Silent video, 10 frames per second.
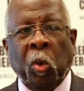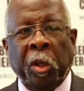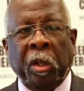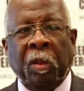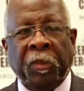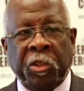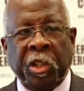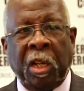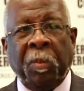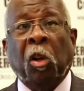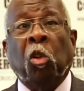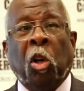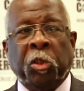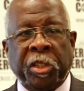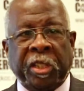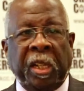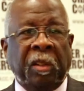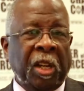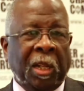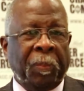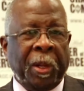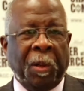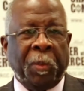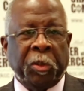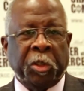work of the chamber across the state of Alabama.